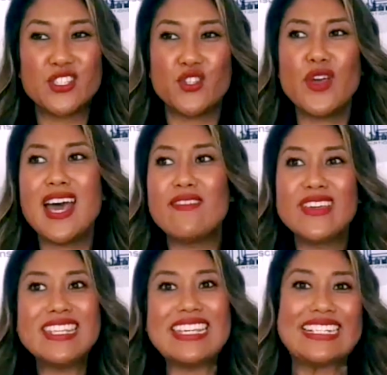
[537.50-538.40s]
Do you have
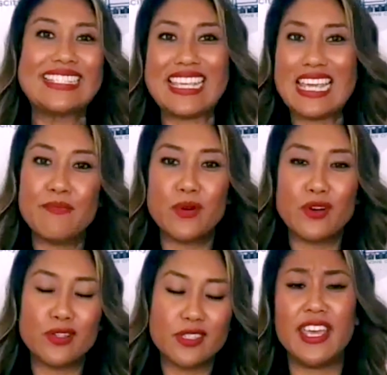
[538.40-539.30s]
any
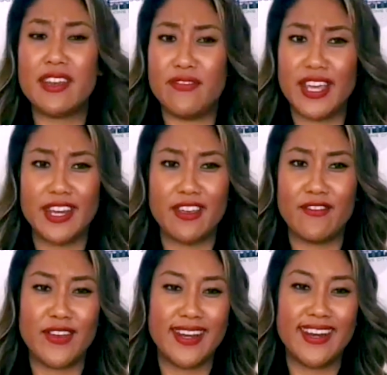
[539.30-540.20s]
examples,
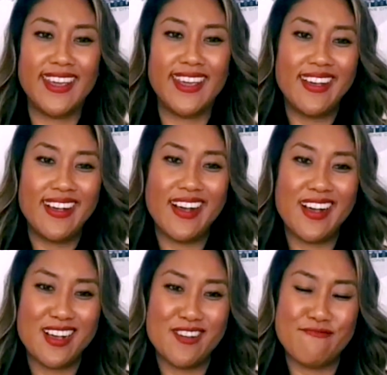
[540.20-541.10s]
innovative, and
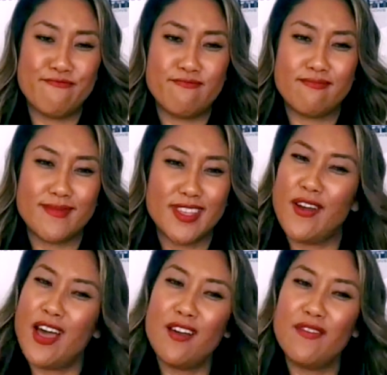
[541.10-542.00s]
how
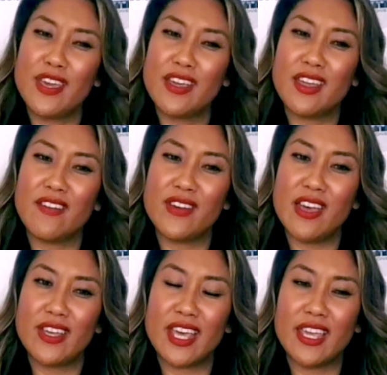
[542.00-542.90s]
have they kind of
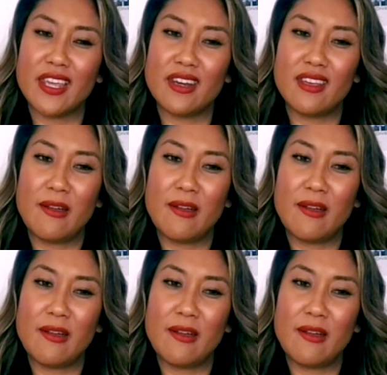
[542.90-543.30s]
navigated?